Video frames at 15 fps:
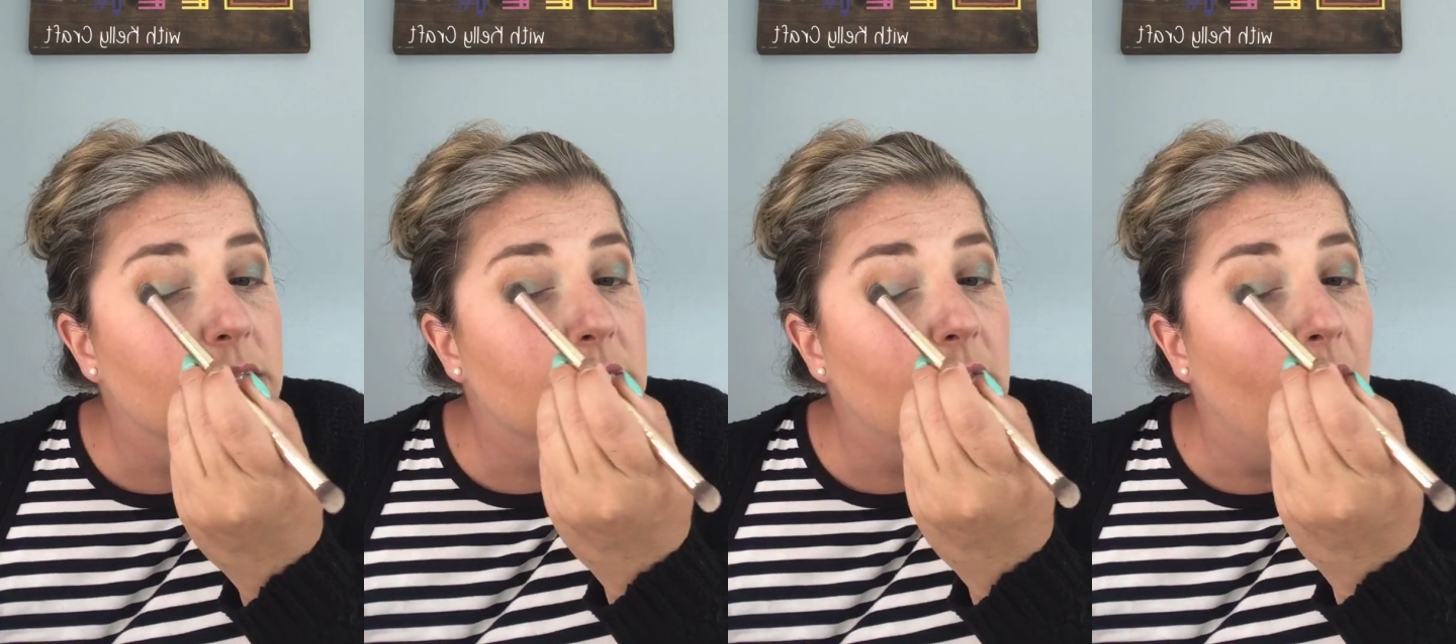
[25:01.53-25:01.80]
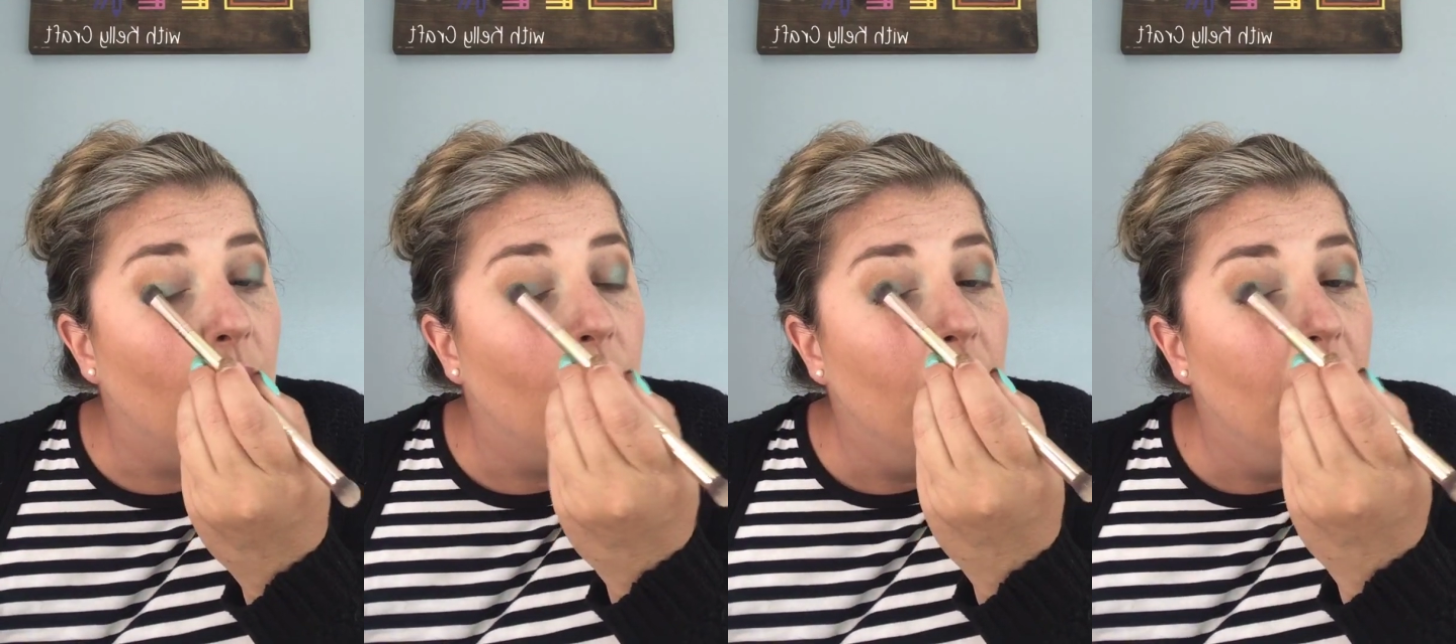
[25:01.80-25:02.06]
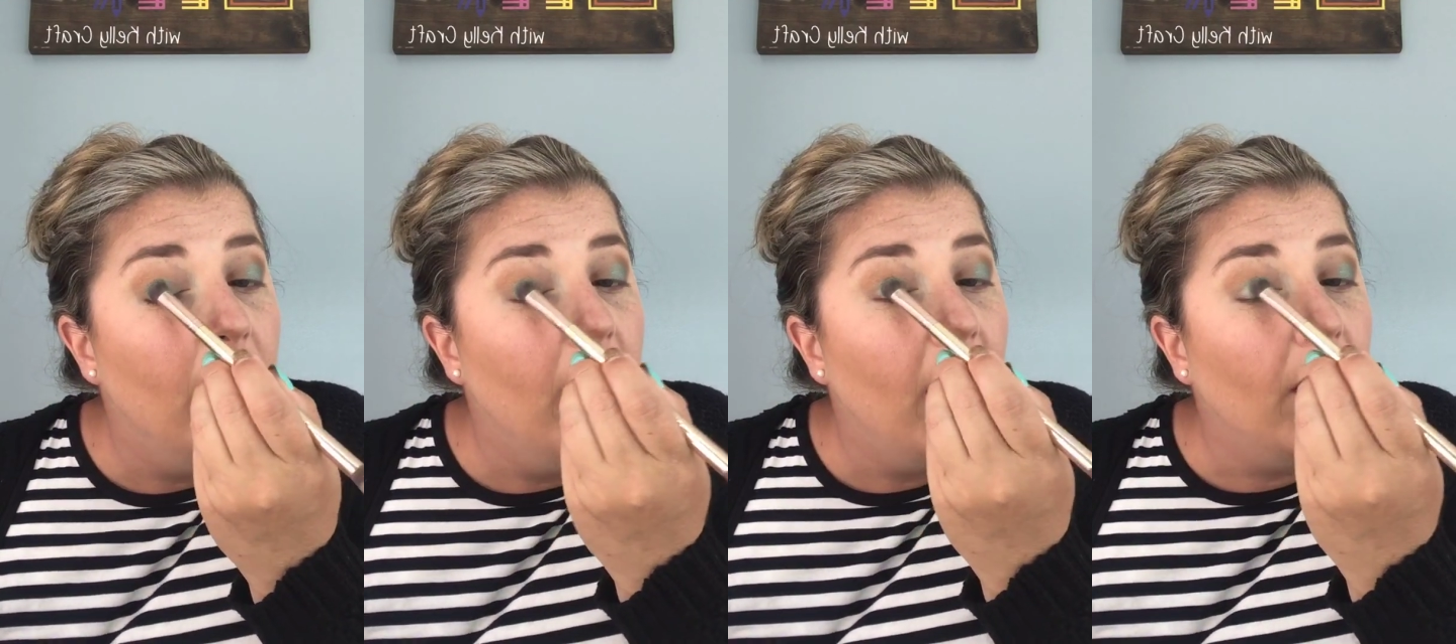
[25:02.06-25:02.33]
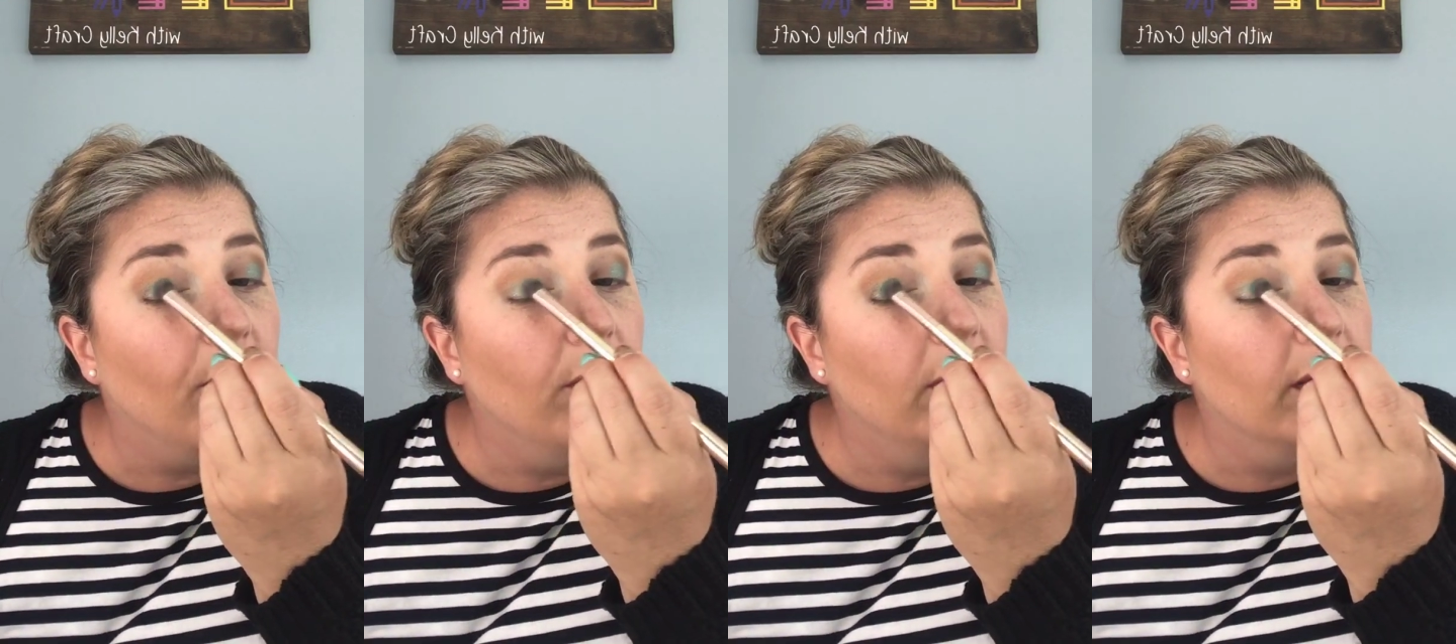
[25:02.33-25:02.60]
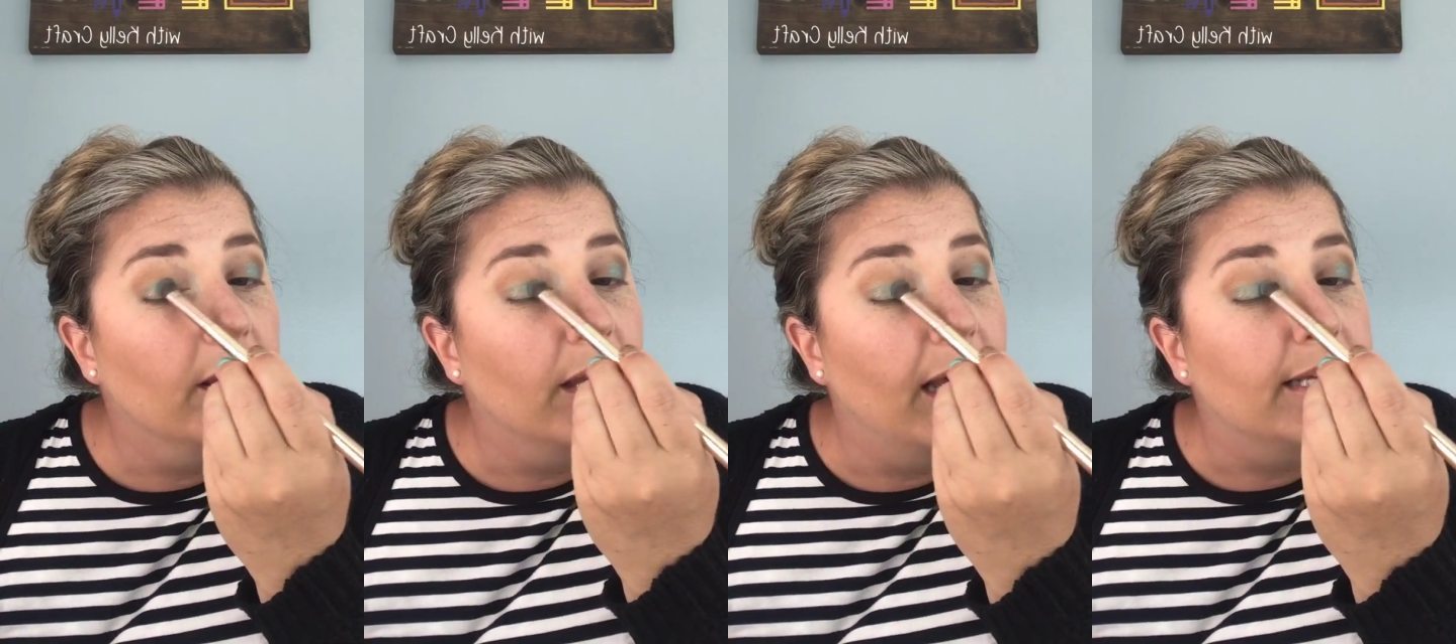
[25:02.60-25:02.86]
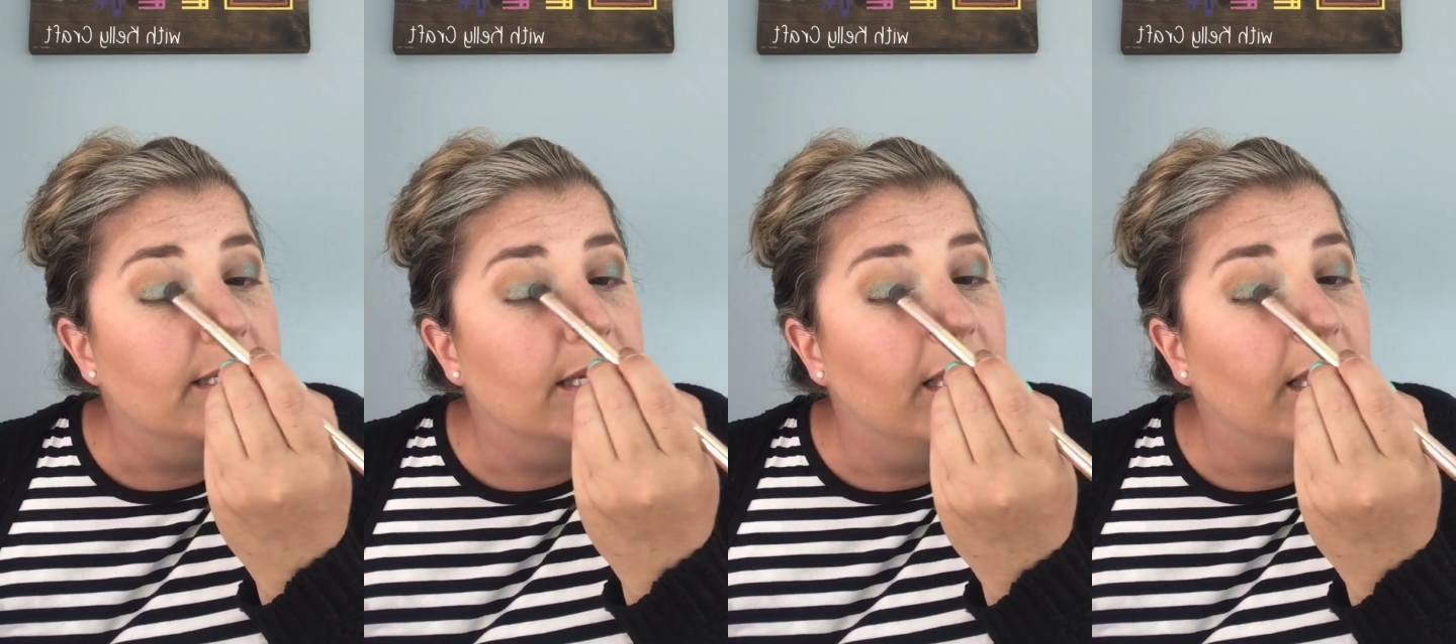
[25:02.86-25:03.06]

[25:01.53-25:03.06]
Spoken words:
So I really like to